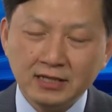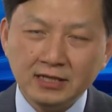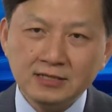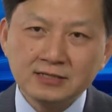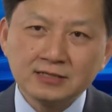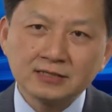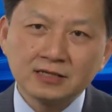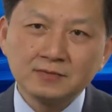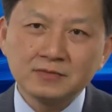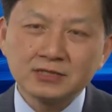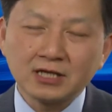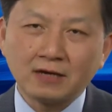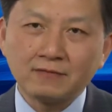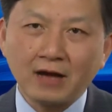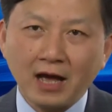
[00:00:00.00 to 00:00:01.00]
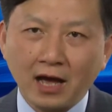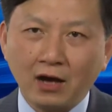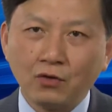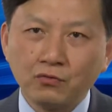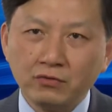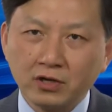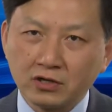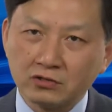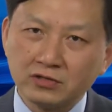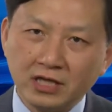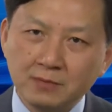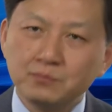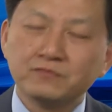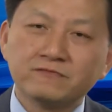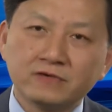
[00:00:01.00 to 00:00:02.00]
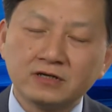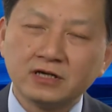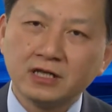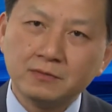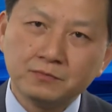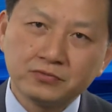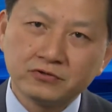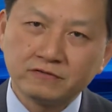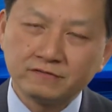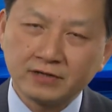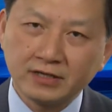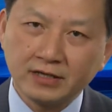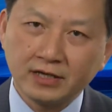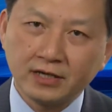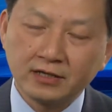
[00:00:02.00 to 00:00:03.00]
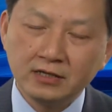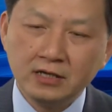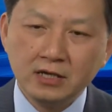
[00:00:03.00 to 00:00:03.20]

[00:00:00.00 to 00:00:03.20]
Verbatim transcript: in terms of how we are going to further improve the care.